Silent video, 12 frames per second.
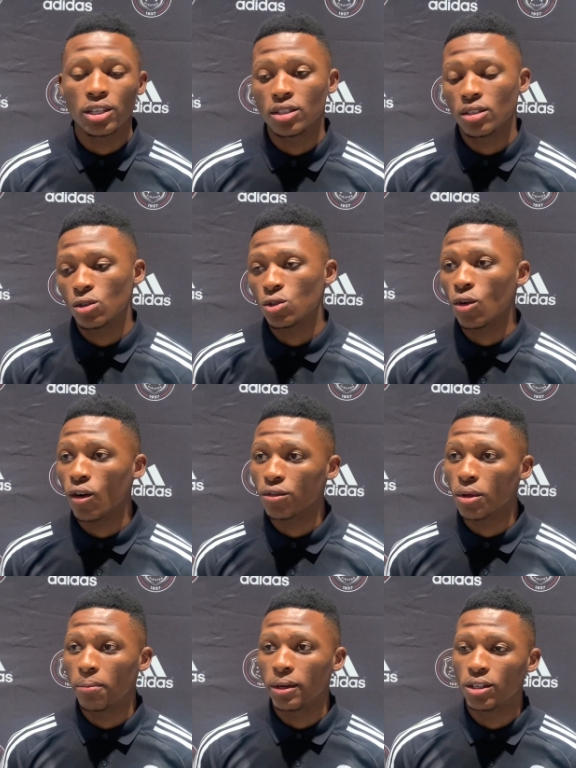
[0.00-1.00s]
also off
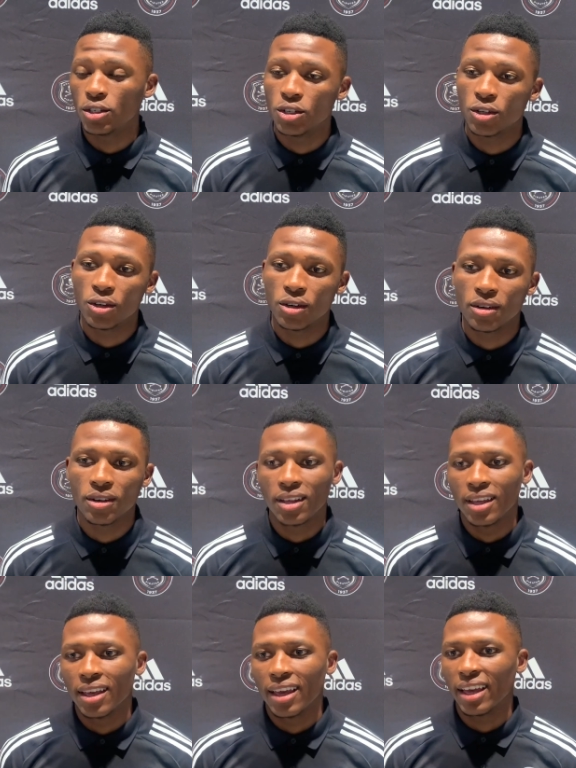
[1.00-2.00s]
the pitch,
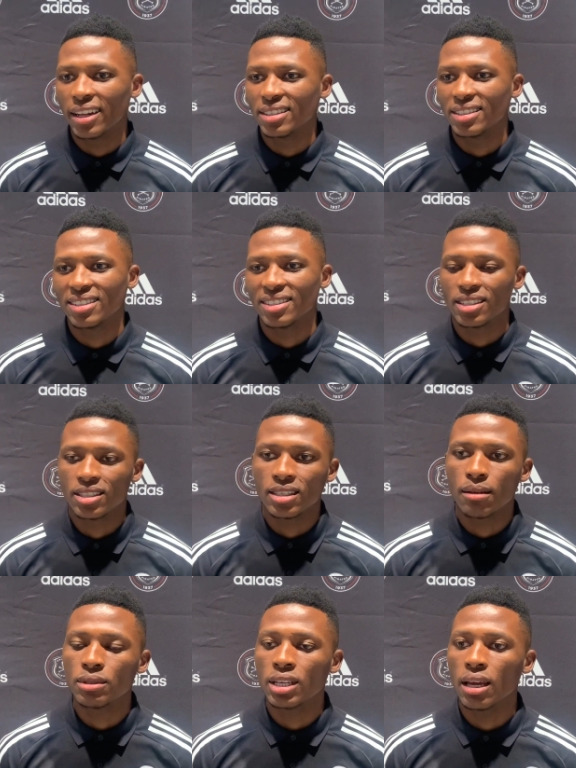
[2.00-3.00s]
and
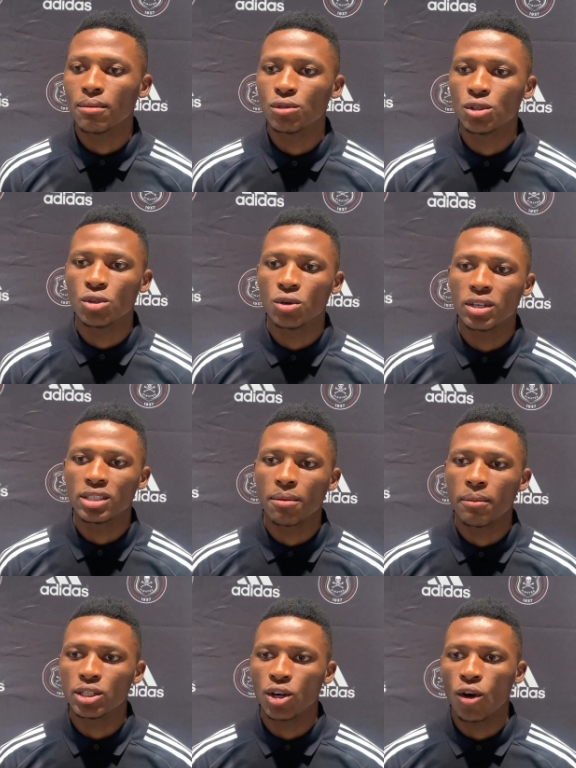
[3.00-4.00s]
sometimes, it's a
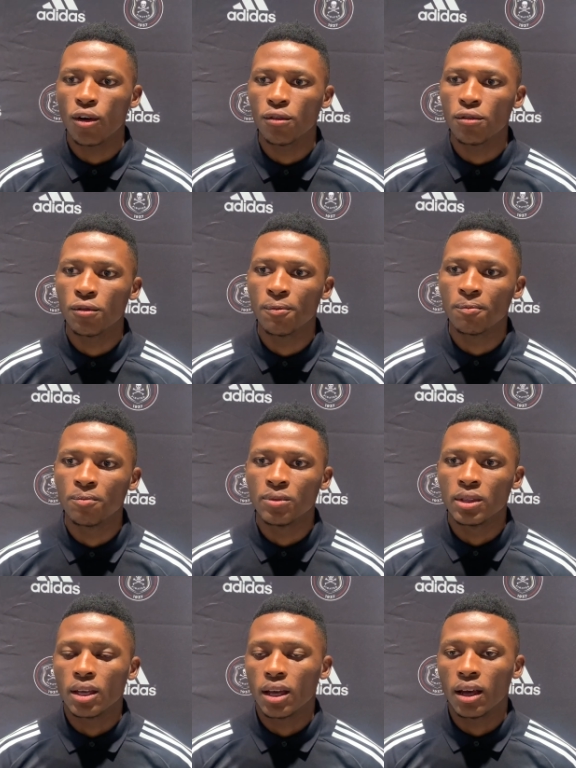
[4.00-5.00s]
matter of
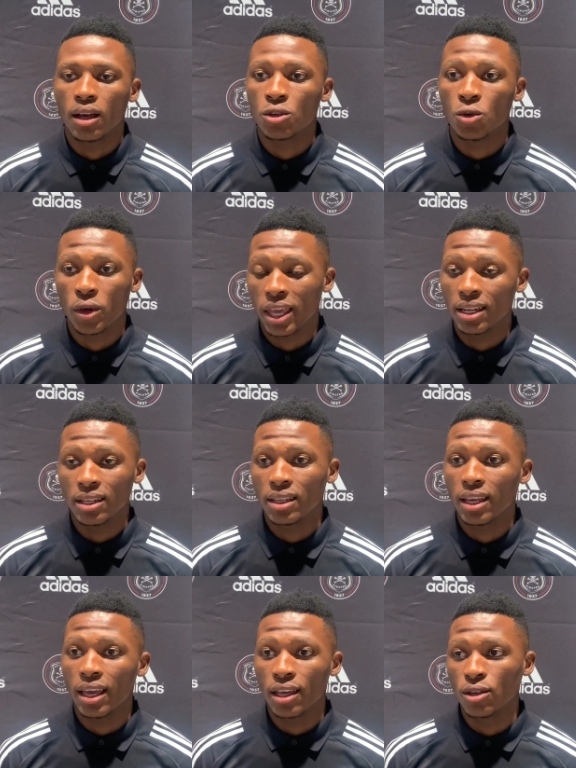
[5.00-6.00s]
you get in
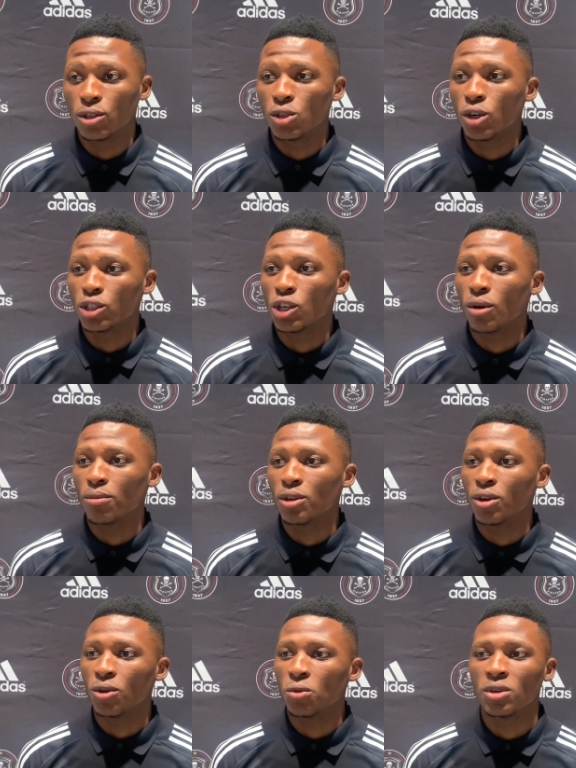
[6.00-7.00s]
there and you do your job,
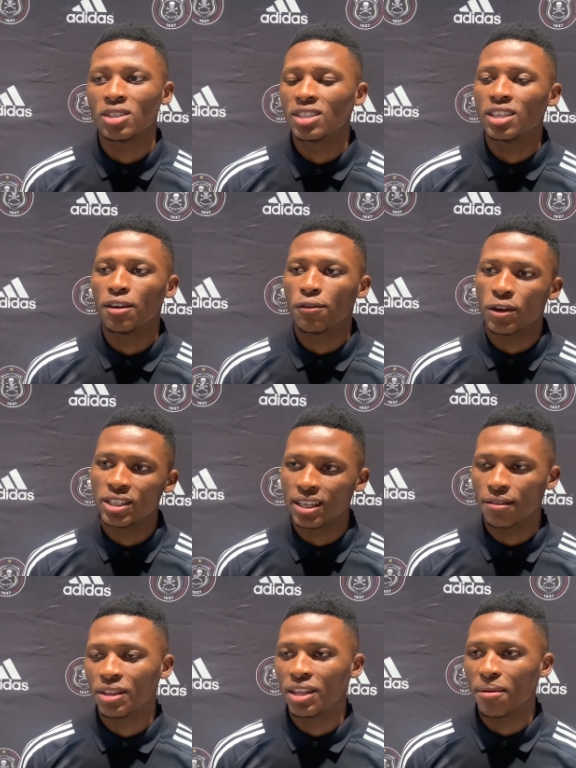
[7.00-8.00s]
We'll see the friends
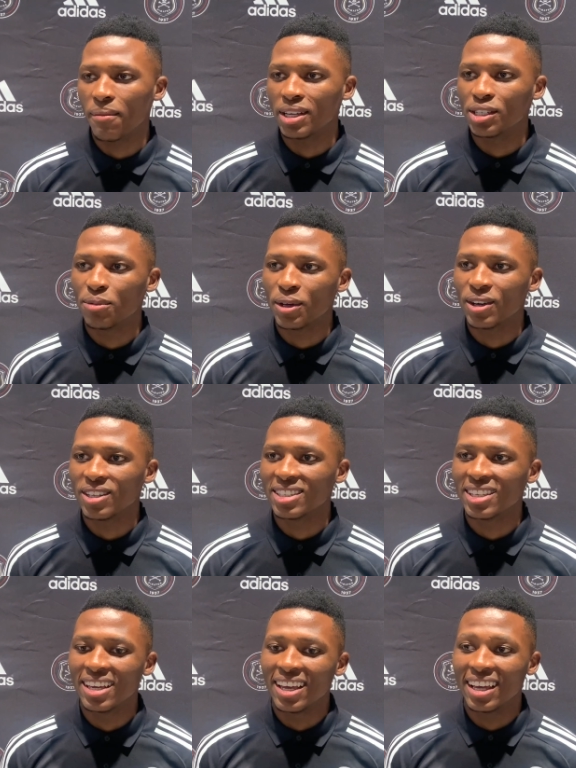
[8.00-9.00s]
after the match because
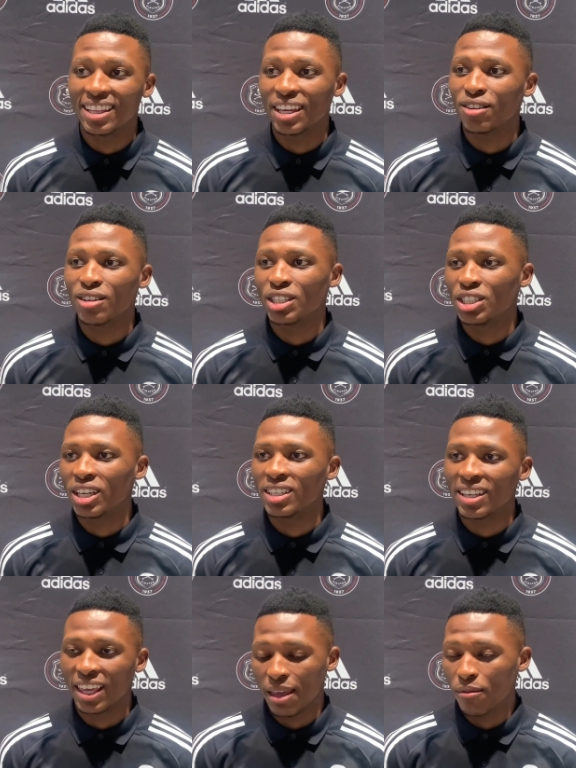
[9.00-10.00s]
at the end of the day, it's
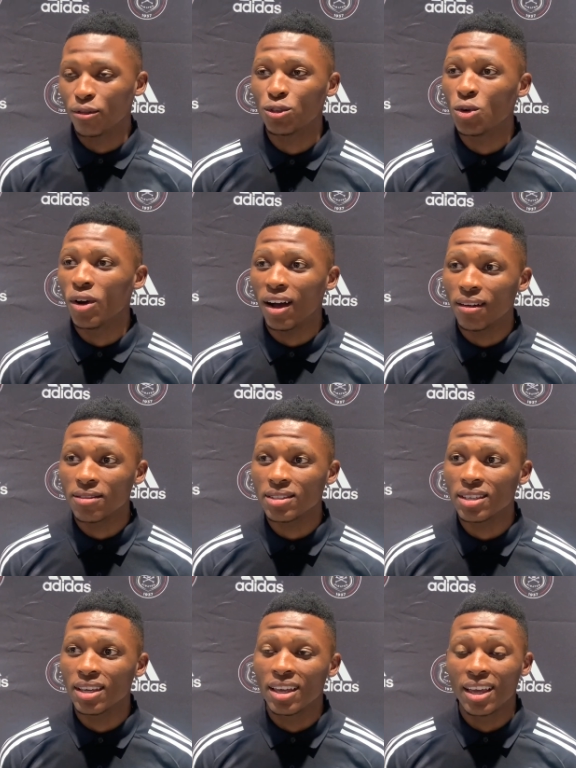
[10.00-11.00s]
a game of two halves
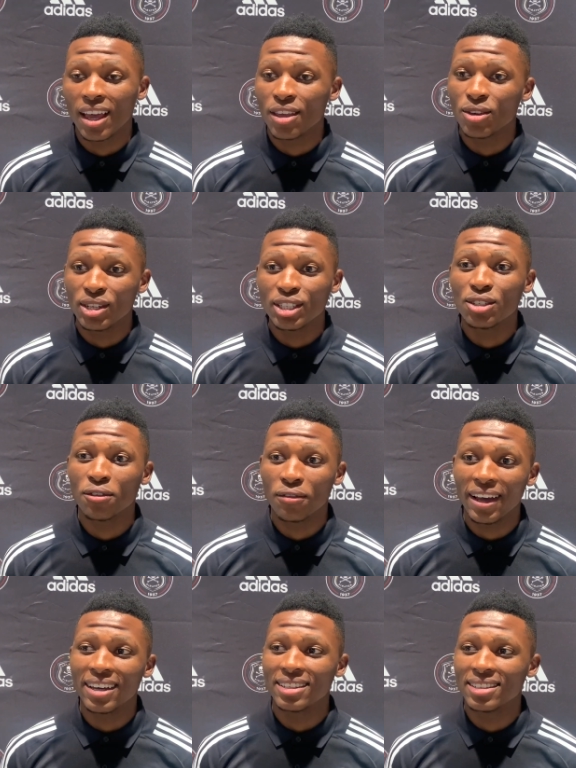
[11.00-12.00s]
and you need to
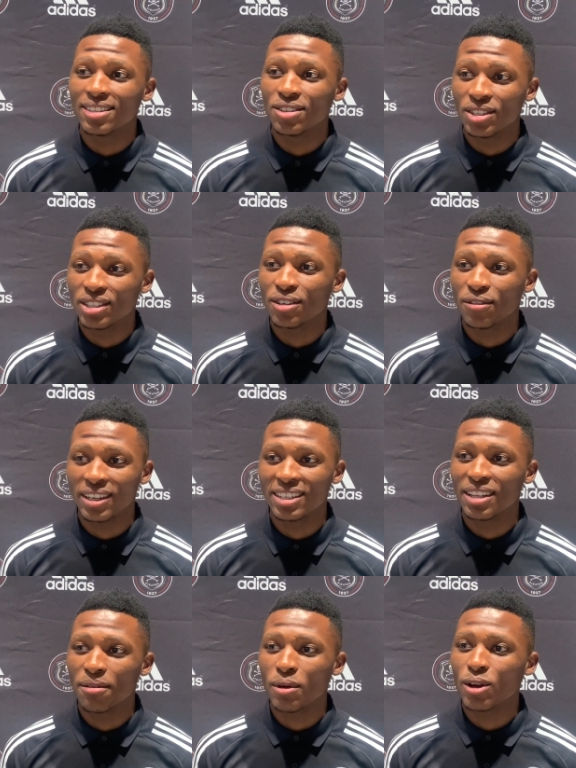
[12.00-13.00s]
fight. You need to fight in
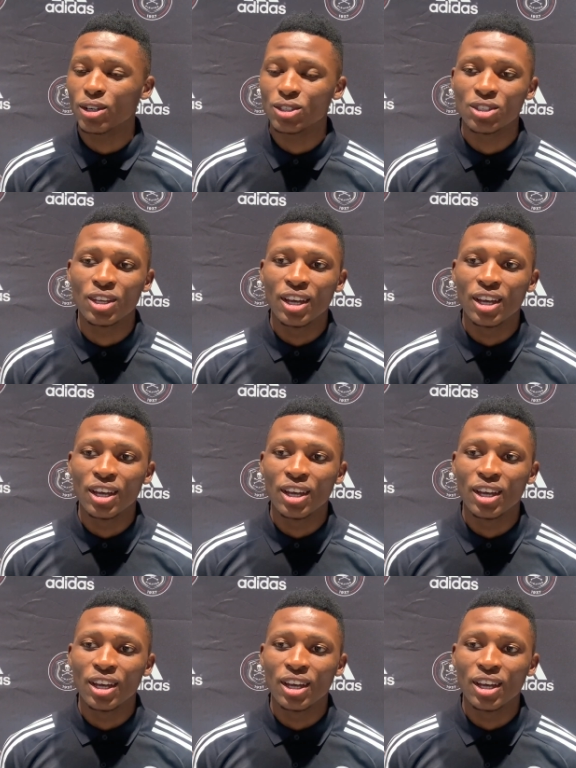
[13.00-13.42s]
there because